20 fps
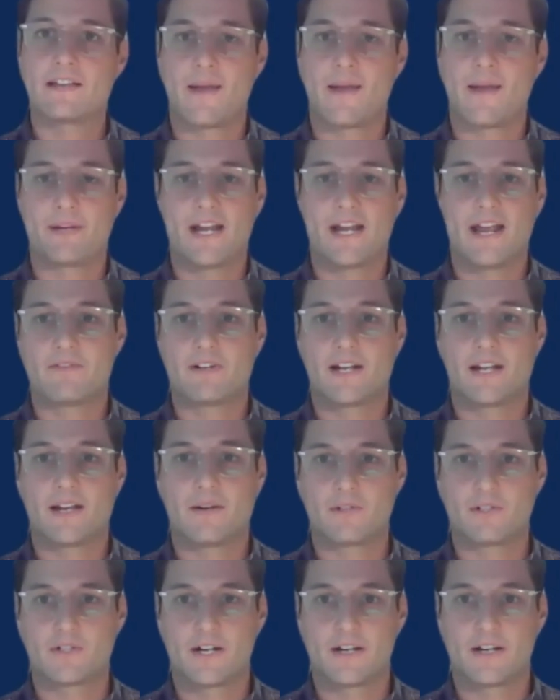every
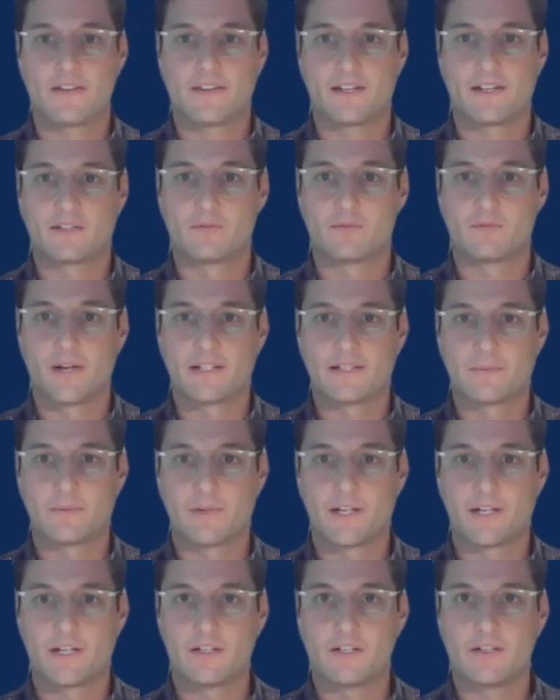day we're trying to think of ways that
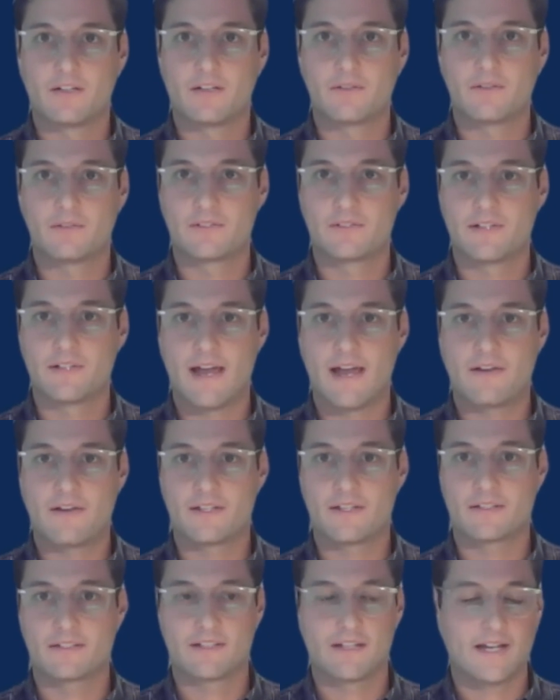we could use now
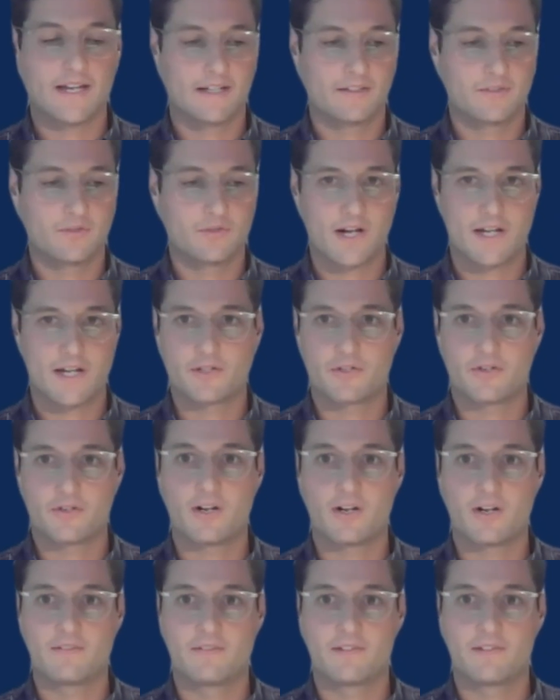this like treasure
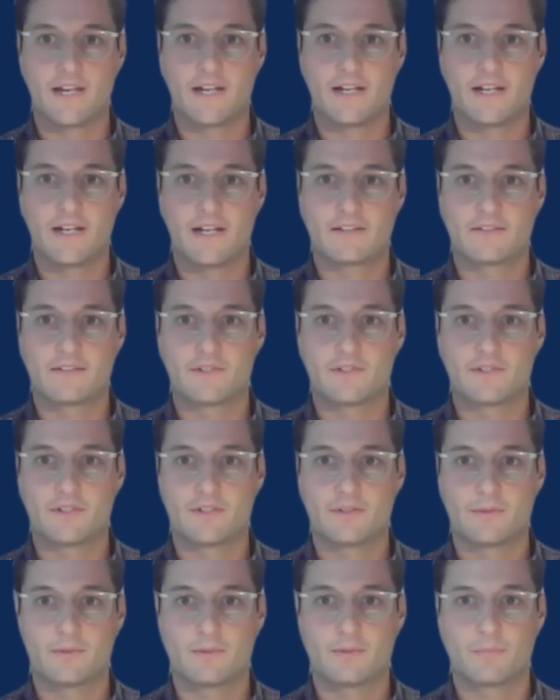trove of data
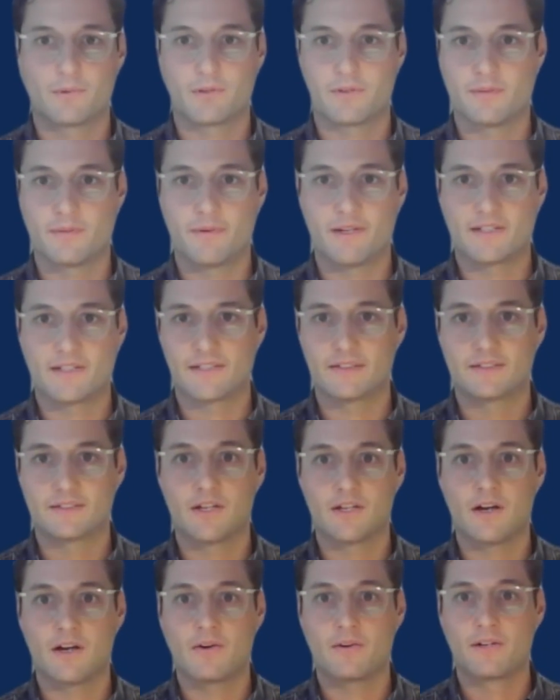to the business.
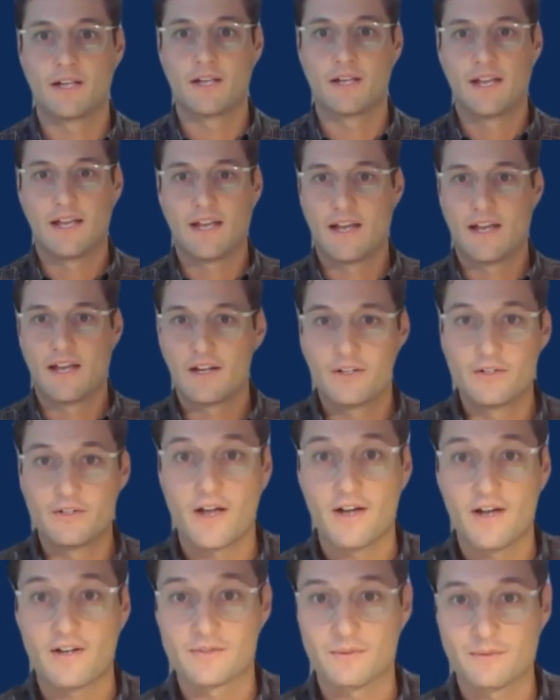So who
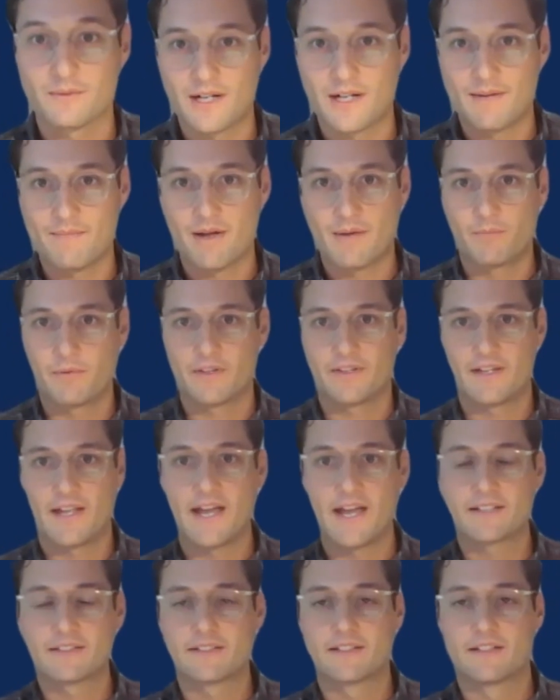knows what we'll come up with
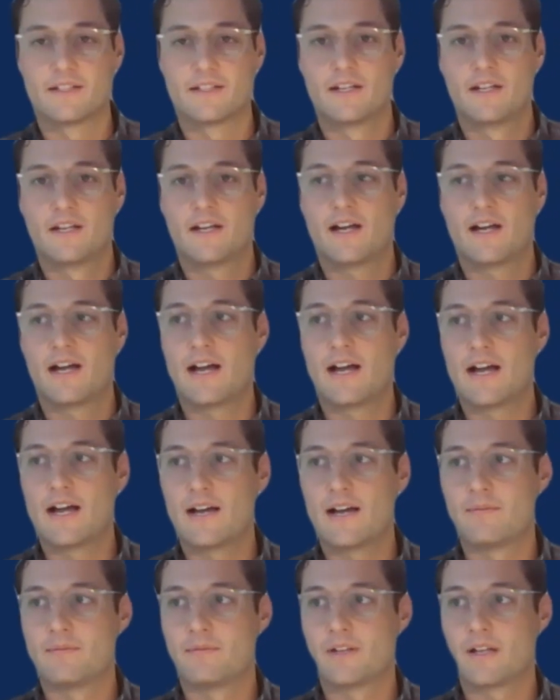next.
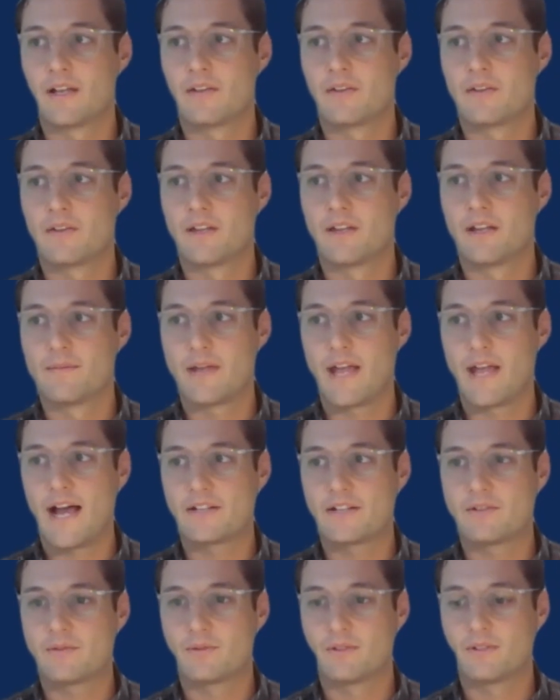The
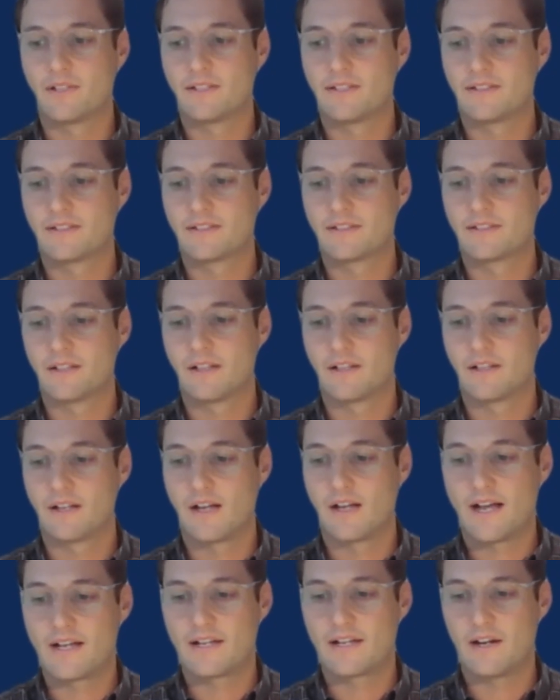BI tool is,
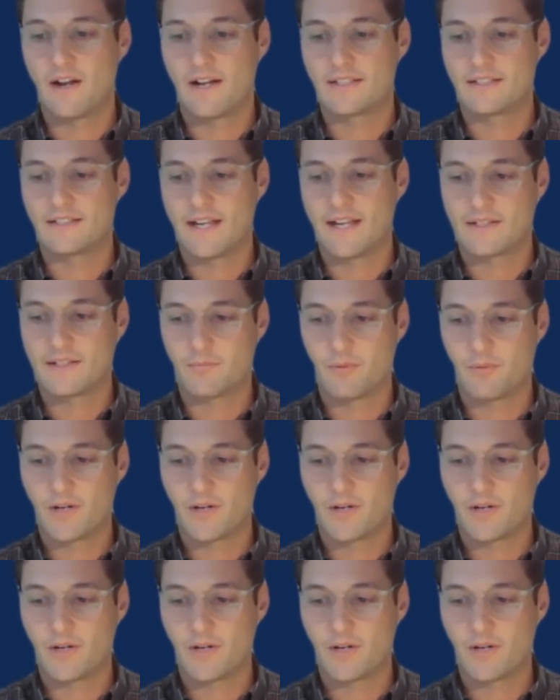I'd say